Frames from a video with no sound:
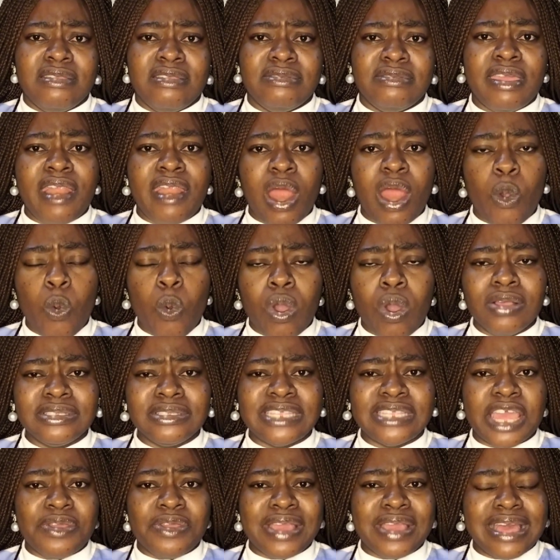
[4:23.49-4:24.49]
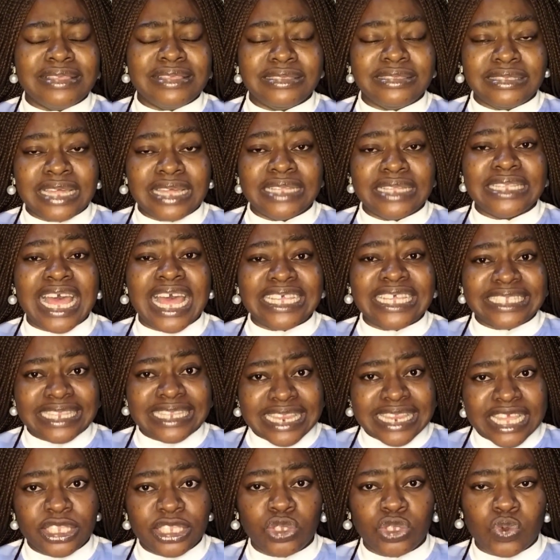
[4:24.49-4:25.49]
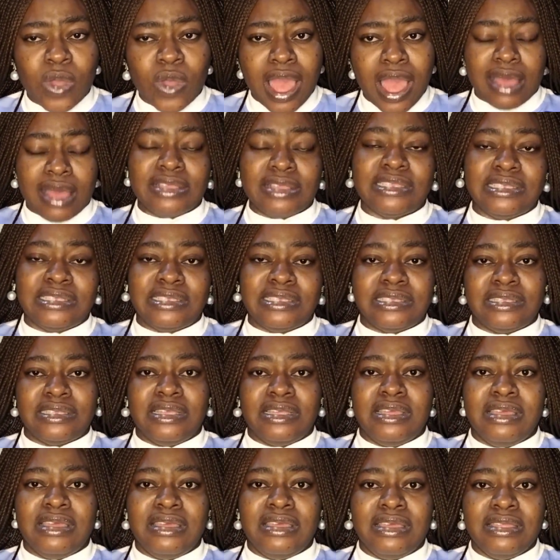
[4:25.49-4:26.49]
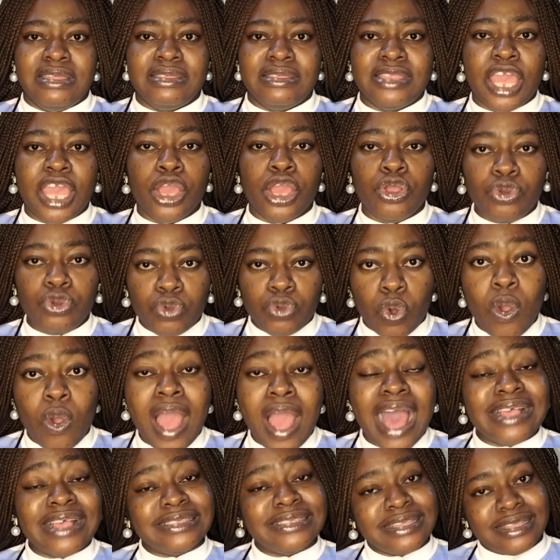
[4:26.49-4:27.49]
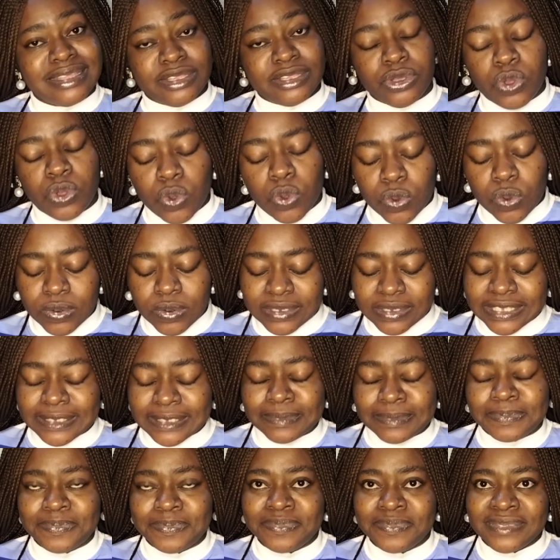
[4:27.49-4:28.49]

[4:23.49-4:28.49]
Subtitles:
There are ones that you can start as little as, then grow as it goes.